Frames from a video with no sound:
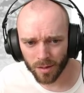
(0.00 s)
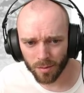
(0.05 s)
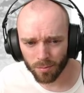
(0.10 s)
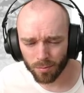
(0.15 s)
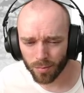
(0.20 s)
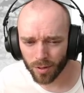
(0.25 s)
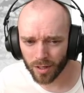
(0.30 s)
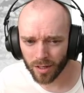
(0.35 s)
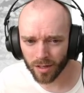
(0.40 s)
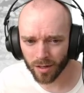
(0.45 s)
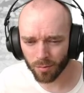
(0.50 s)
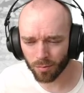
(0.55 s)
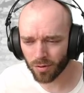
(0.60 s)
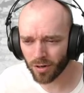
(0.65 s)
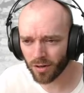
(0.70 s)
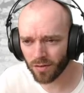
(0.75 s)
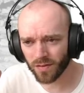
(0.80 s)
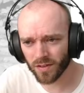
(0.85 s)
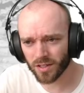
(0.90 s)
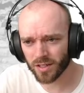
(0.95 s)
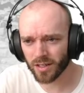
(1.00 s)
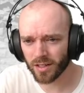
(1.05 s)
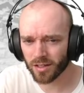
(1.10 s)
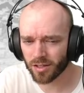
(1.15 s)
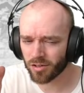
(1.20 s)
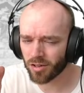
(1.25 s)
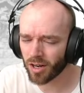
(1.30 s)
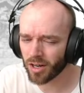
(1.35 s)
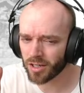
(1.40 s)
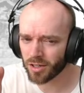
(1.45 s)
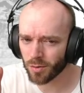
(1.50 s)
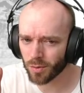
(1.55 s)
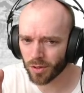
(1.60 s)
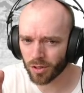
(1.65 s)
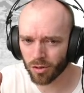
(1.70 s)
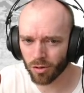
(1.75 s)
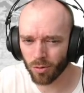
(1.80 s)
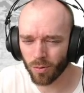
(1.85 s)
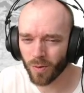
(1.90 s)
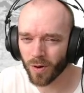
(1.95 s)
But yeah, previously the strategy
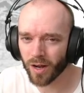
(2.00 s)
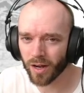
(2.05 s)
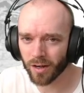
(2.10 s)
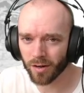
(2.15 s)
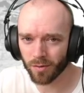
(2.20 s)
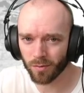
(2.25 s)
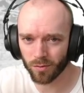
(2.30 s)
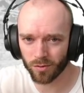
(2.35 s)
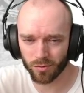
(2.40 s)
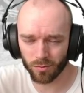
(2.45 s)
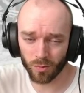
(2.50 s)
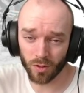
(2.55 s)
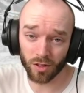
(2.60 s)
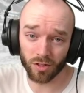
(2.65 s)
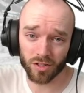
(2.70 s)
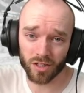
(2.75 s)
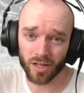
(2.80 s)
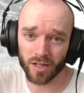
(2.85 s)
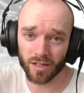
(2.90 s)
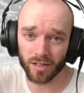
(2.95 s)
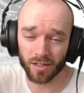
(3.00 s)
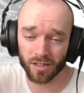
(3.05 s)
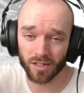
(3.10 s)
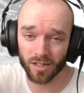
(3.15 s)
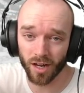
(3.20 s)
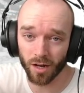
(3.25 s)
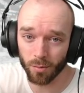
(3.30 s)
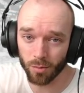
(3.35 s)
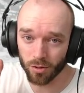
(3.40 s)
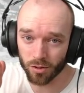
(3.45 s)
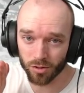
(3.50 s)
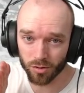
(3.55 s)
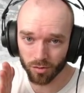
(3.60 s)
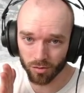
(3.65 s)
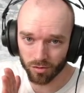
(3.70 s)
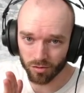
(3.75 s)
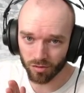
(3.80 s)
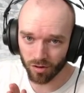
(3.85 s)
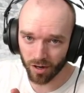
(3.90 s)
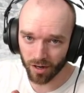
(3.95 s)
with Kubel when you're chasing a sniper is
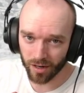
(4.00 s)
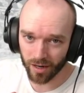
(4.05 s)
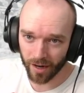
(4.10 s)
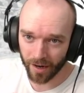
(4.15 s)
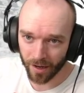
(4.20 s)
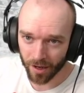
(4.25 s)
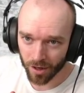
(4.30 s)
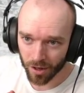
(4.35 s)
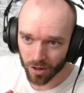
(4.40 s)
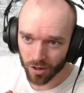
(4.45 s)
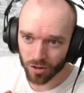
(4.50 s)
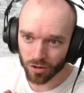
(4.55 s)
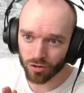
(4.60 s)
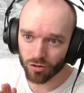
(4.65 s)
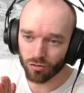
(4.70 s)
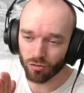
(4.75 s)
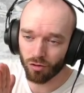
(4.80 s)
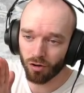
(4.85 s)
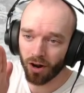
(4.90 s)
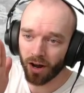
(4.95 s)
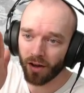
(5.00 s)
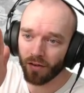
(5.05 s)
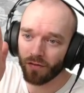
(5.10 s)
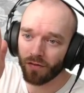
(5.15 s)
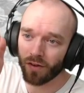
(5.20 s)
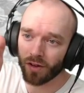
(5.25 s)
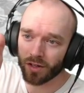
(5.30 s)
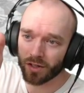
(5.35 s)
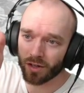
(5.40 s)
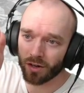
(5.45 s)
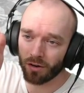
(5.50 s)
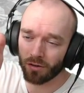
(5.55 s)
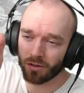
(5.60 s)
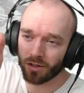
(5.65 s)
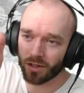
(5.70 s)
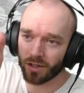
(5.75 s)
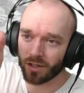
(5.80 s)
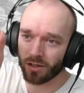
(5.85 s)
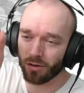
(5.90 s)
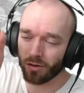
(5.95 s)
you try and like drive as
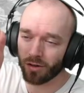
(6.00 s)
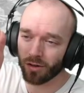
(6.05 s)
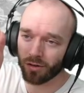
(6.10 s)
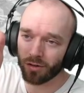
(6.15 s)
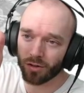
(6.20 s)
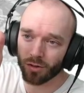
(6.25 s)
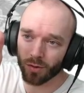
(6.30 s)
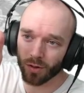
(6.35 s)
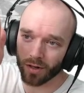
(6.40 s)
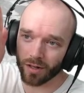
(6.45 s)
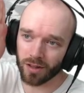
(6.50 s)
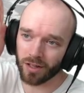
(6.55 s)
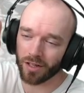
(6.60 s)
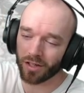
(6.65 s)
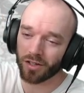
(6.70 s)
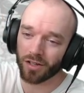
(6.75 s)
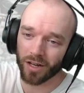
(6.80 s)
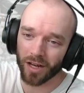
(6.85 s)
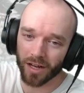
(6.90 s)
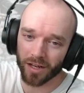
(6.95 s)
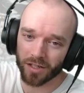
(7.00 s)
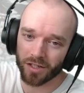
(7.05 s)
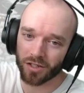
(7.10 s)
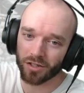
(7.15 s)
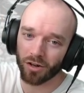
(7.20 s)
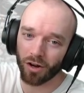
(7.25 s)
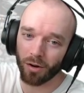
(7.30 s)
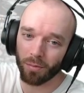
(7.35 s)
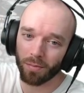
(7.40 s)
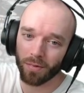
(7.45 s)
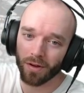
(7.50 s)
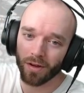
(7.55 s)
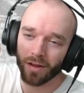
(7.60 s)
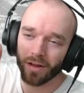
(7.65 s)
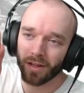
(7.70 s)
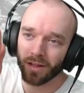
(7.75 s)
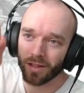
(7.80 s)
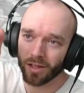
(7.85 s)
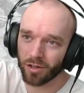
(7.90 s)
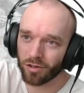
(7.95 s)
close as you could to it and then hit stop
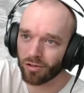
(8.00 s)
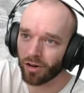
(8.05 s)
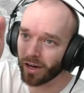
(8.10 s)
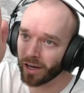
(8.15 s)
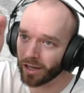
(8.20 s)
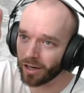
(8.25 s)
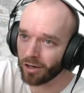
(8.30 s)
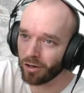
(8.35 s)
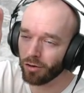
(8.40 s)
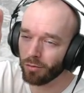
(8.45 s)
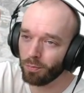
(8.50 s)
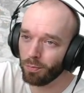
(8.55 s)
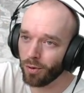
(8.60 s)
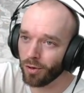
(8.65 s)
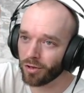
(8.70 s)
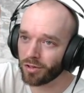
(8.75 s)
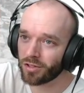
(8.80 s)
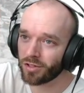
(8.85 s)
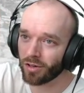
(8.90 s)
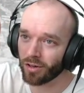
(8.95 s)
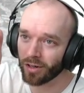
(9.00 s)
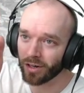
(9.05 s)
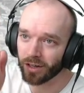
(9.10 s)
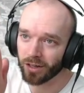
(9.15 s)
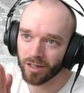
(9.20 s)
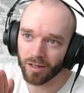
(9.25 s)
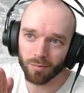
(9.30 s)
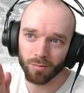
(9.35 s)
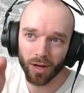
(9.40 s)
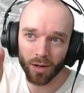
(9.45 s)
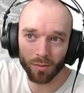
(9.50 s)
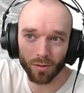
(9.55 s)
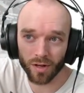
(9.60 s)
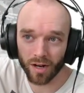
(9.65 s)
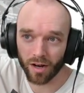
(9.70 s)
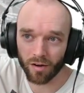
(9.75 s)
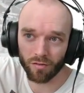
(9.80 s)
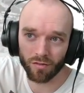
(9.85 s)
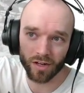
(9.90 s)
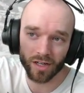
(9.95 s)
and try to get a good burst on it, and then maybe
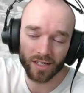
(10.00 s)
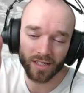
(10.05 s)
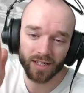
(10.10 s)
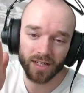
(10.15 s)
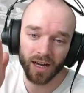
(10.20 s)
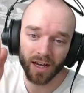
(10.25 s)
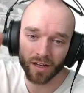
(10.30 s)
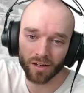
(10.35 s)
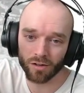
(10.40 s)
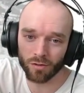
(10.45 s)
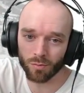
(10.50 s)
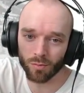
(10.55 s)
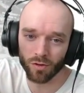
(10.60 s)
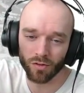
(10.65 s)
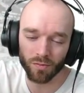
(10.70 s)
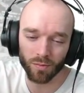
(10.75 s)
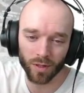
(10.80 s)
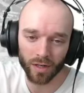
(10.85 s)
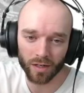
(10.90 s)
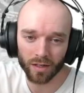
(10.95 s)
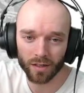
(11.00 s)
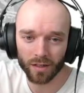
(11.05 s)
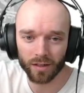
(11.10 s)
like restart your movement,